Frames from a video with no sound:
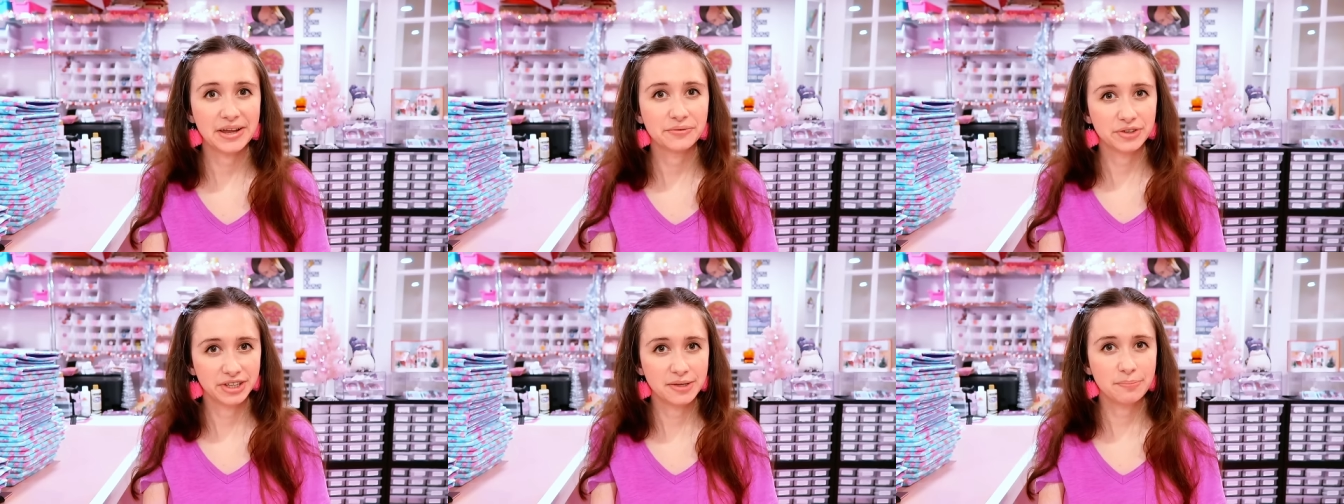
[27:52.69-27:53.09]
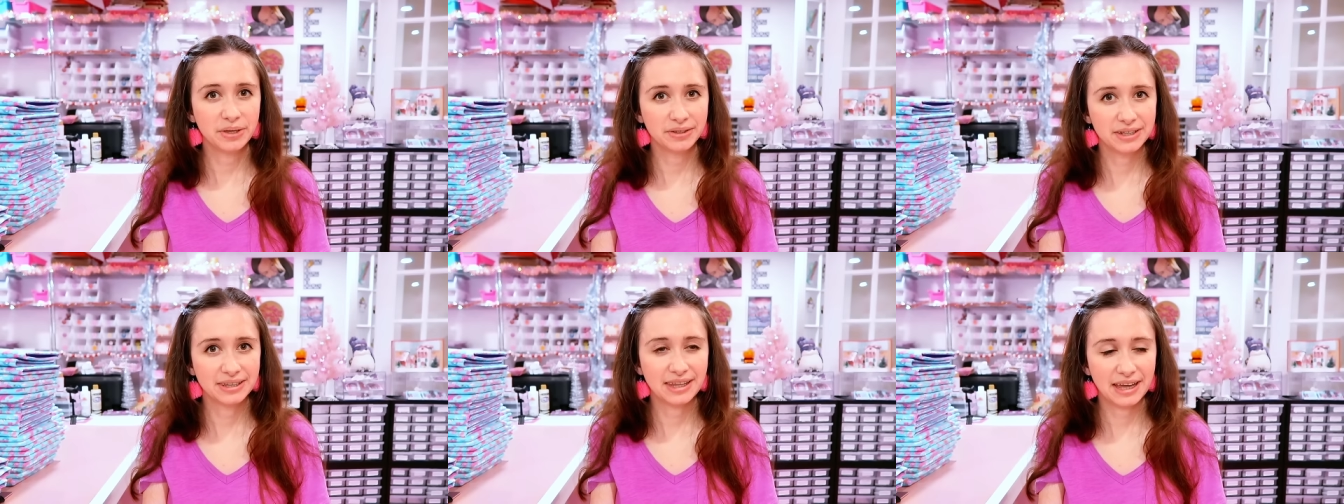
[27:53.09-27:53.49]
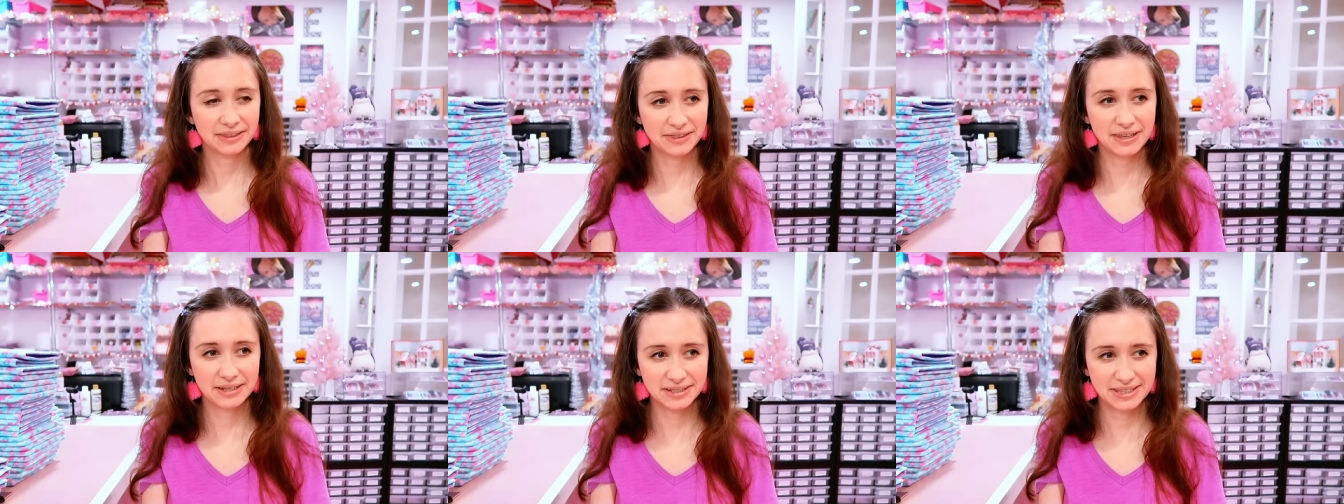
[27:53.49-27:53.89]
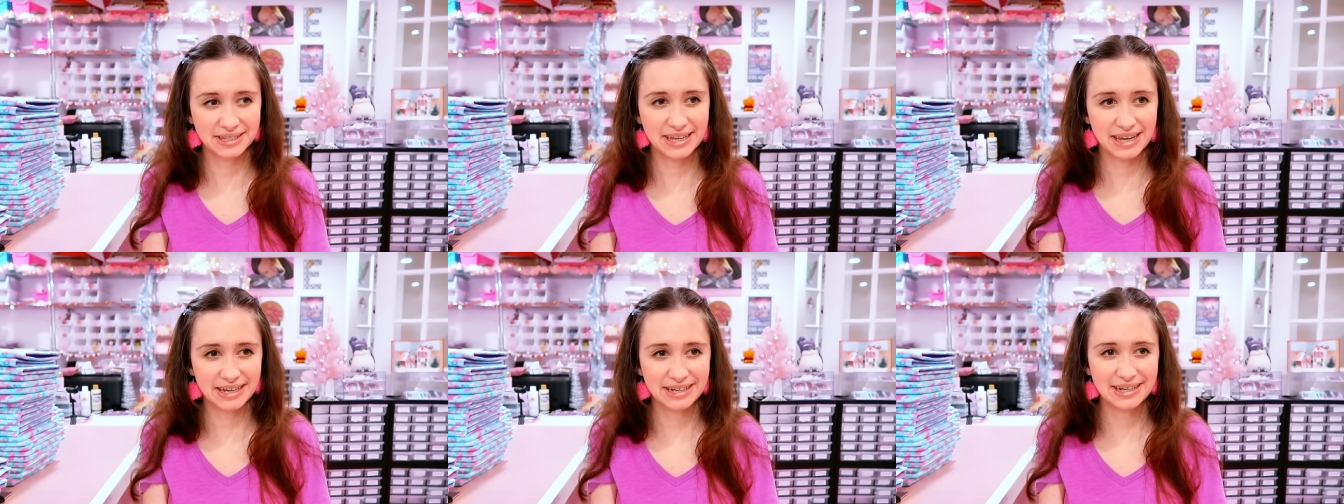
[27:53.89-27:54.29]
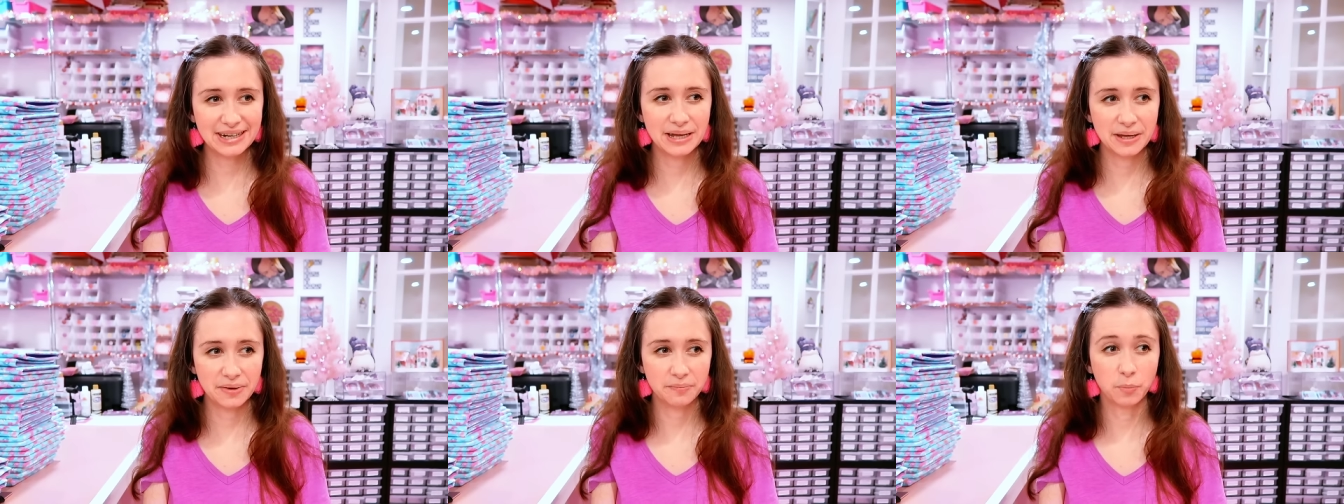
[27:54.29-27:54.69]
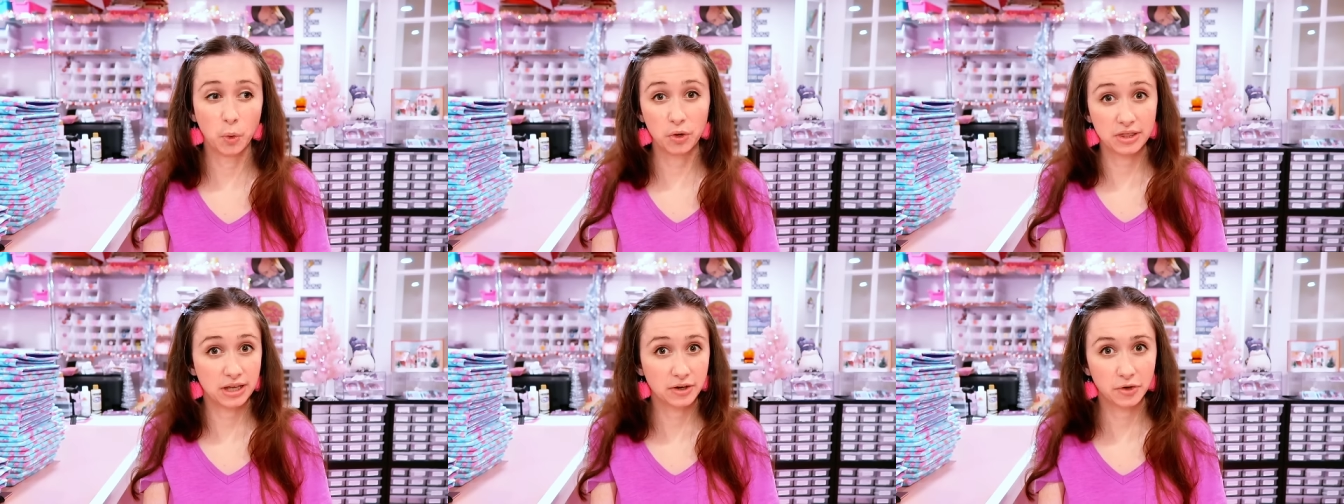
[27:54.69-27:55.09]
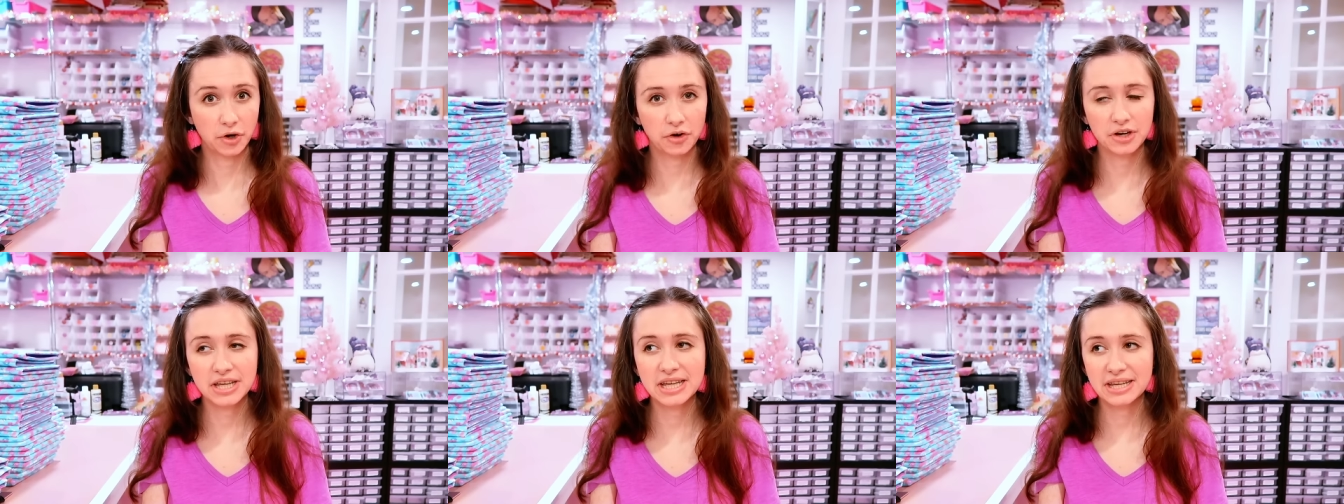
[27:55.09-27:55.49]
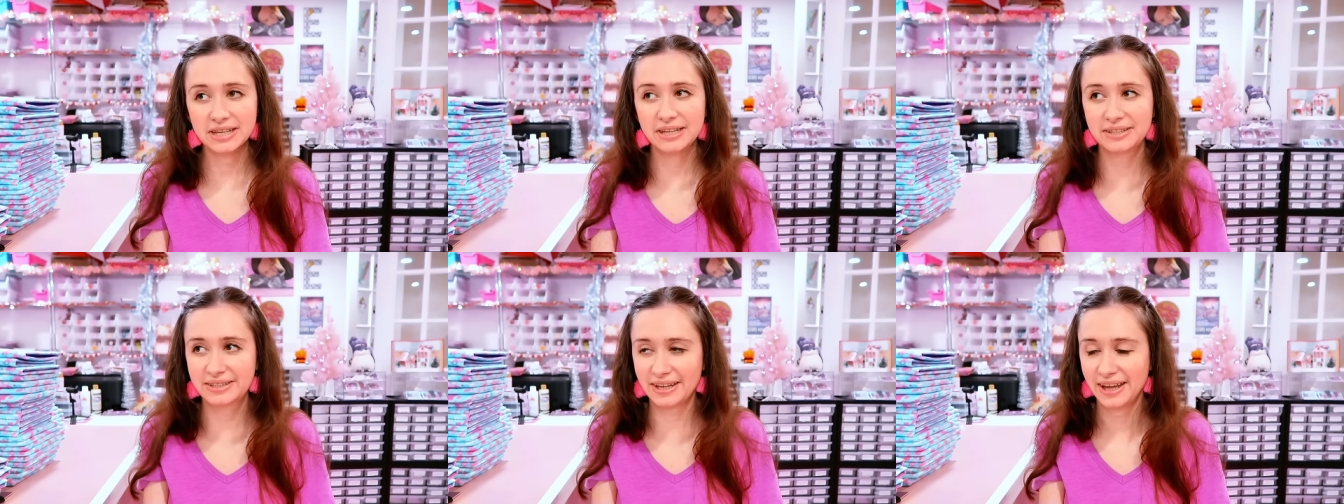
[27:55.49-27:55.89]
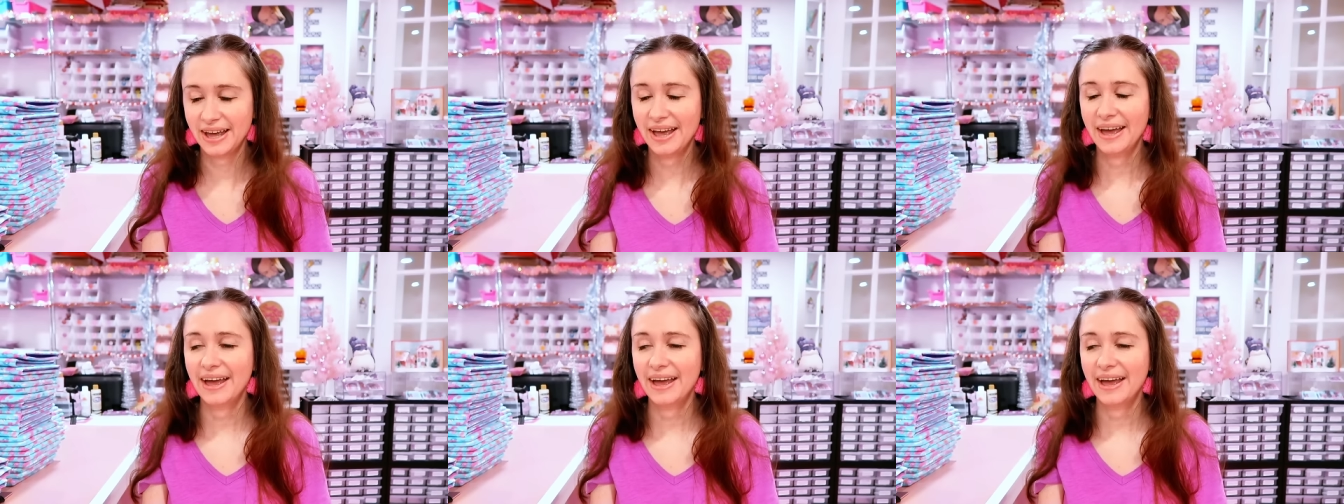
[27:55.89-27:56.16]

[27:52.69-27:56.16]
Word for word: and really building that thick skin more than it already is